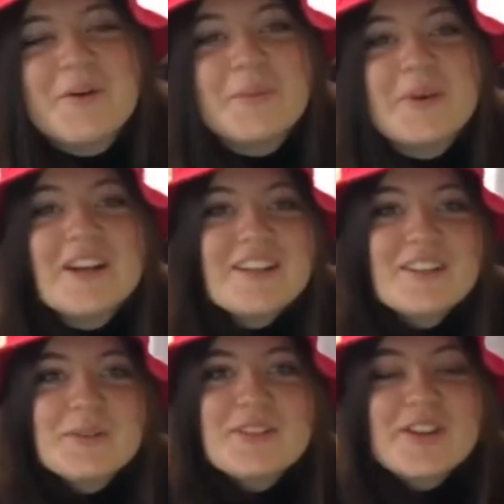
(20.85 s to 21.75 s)
We are
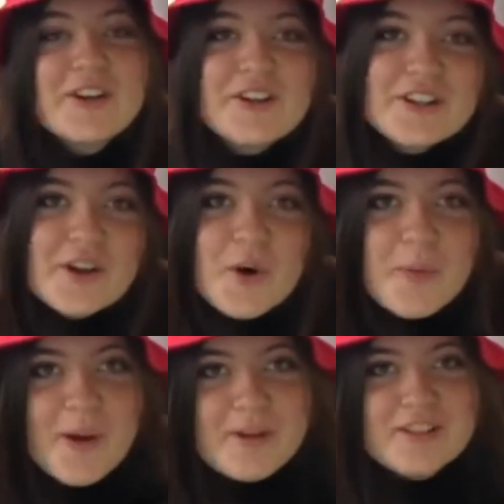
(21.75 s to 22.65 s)
Eastwood's current co
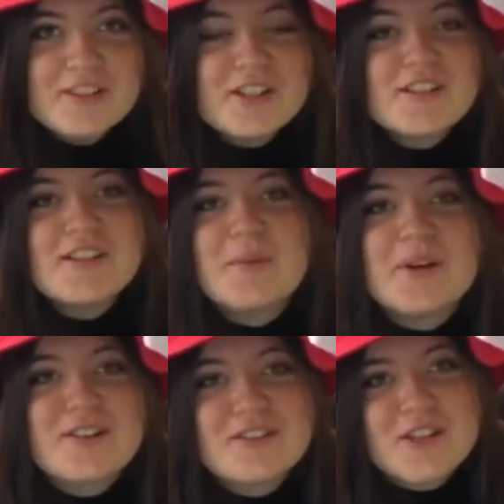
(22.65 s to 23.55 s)
prime ministers, and we
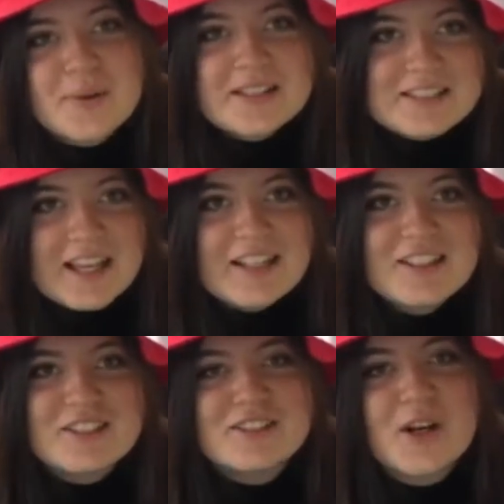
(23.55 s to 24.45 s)
are so excited
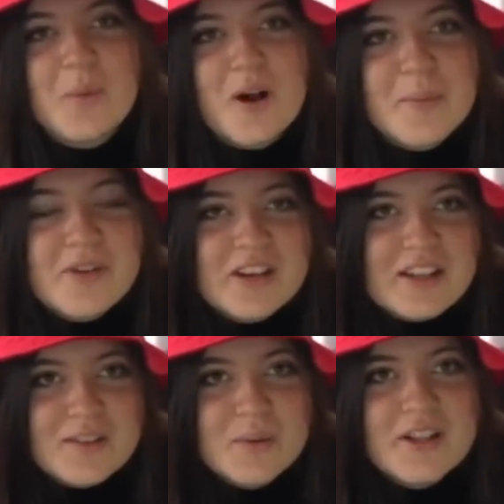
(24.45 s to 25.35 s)
to start welcoming you to
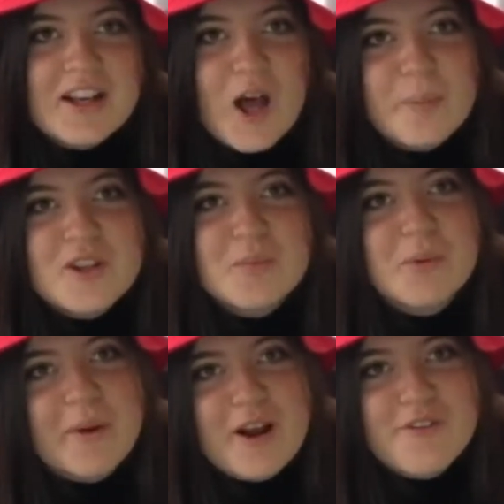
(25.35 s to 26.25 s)
Eastwood and helping you
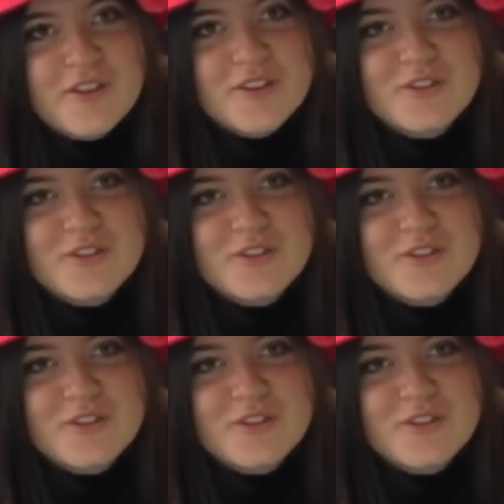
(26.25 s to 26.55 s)
prepare for this